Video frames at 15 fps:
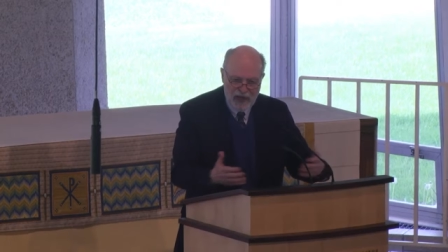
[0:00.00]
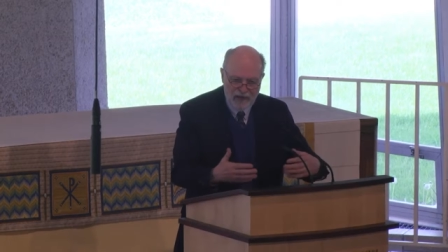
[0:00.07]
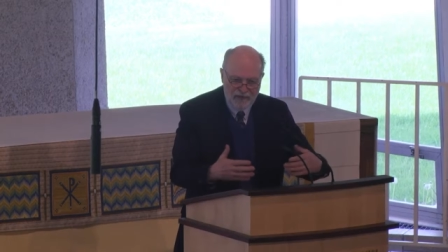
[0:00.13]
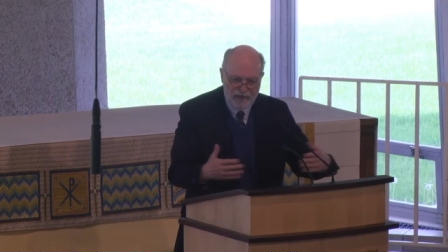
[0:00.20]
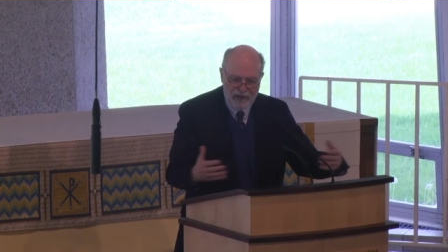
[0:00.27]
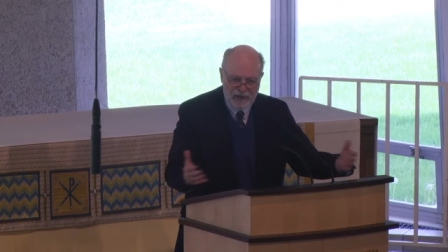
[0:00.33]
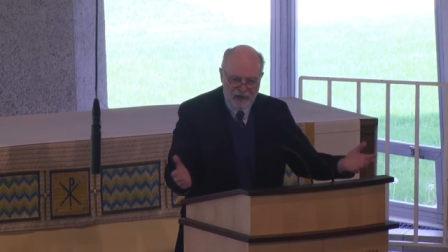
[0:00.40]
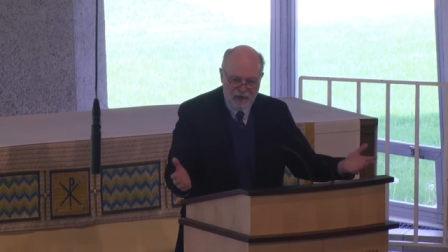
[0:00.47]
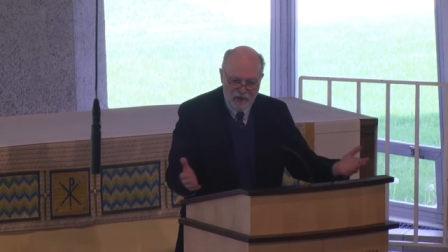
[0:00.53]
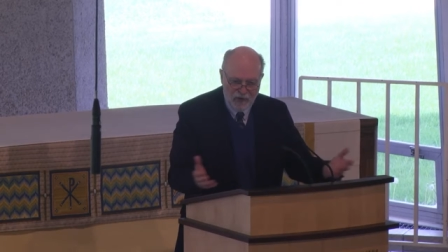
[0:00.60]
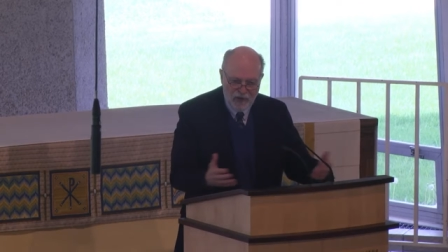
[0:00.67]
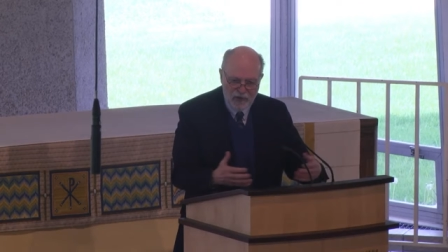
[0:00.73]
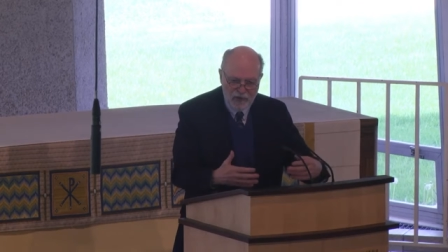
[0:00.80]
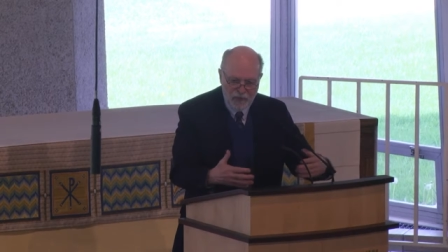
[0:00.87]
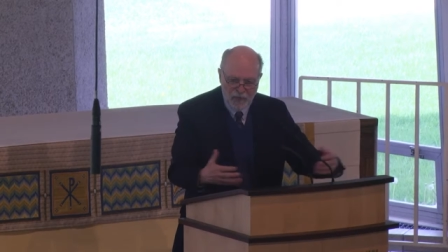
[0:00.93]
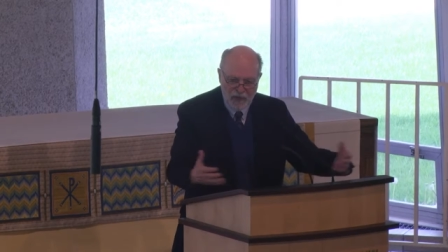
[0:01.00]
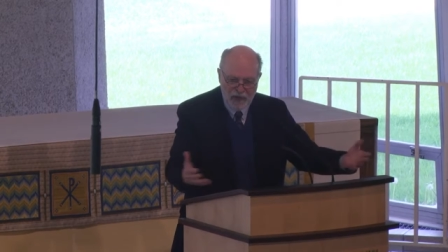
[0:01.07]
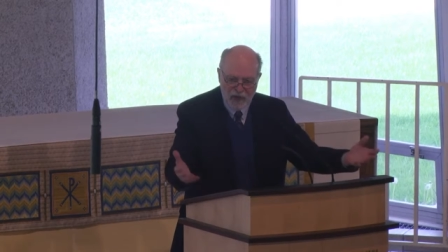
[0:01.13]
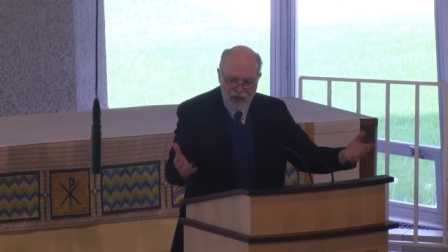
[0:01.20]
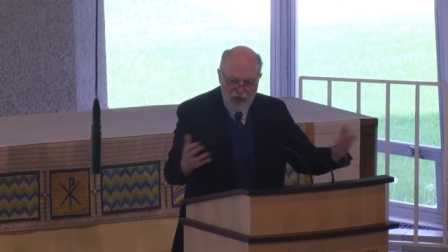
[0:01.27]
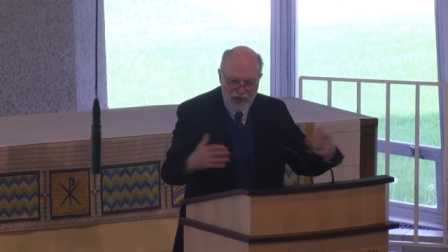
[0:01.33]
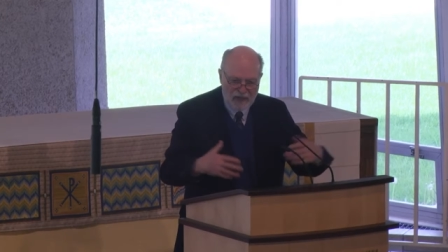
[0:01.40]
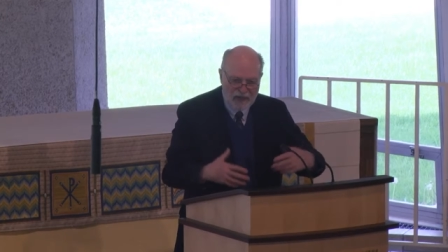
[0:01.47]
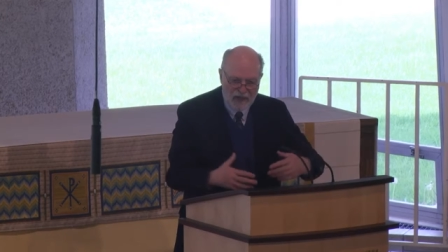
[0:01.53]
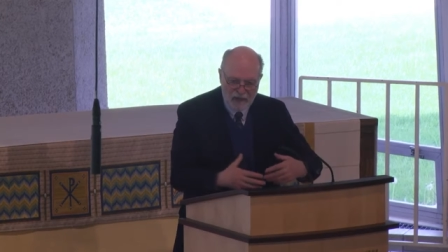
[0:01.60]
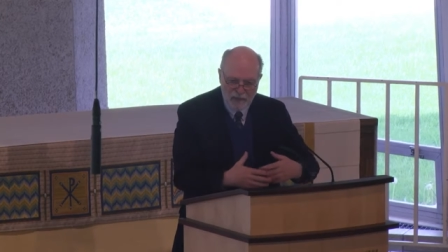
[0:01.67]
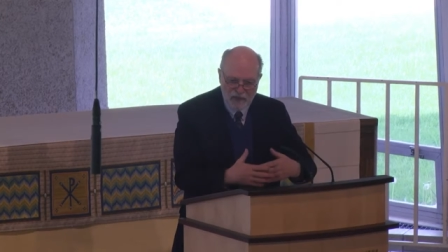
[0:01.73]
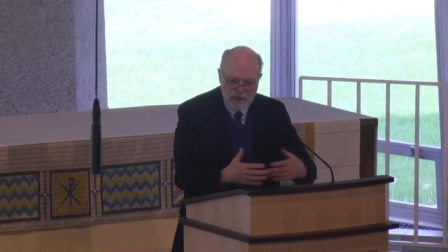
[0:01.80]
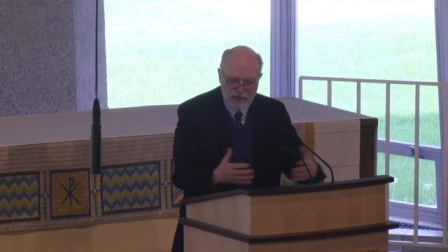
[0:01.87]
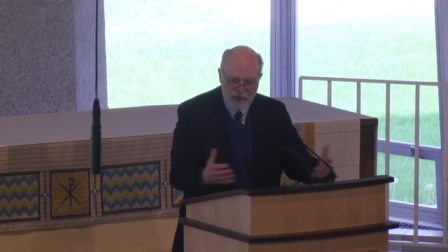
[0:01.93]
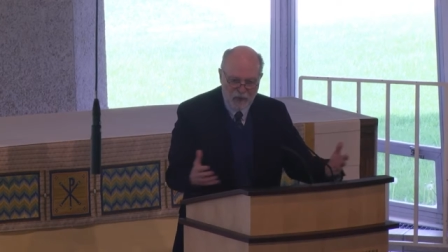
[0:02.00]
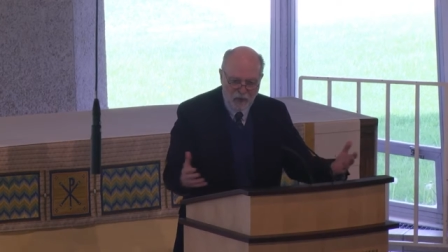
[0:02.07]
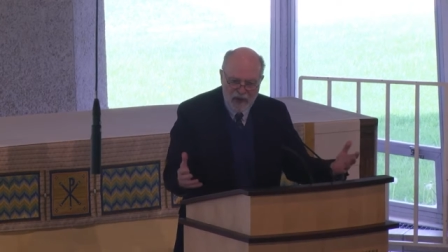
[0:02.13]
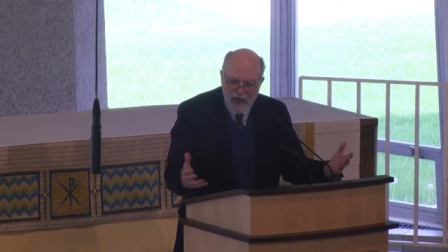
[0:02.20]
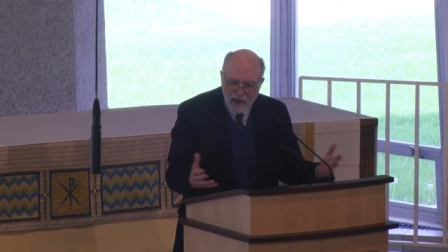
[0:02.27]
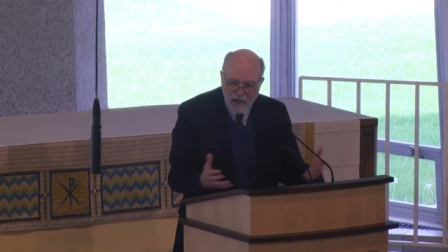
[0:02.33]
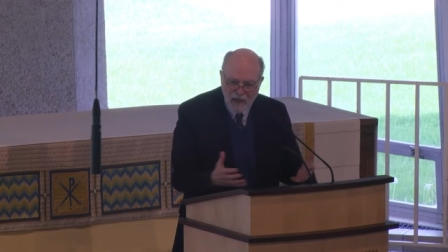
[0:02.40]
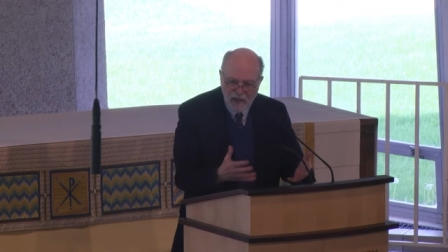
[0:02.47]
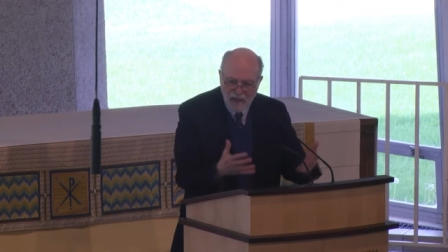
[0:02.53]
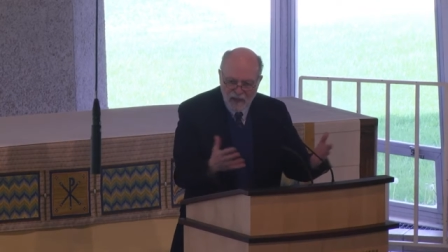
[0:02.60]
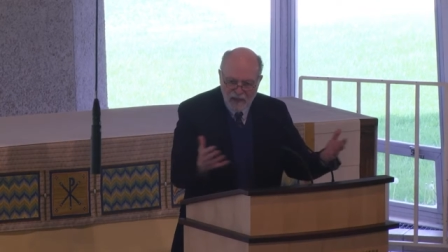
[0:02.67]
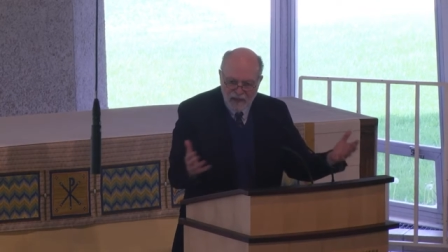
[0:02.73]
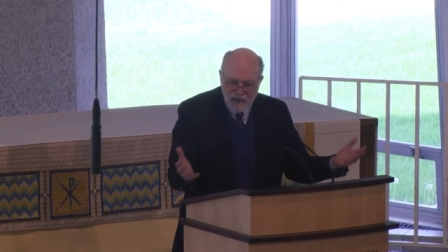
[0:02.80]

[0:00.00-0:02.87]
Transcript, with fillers: heaven and earth where God comes to dwell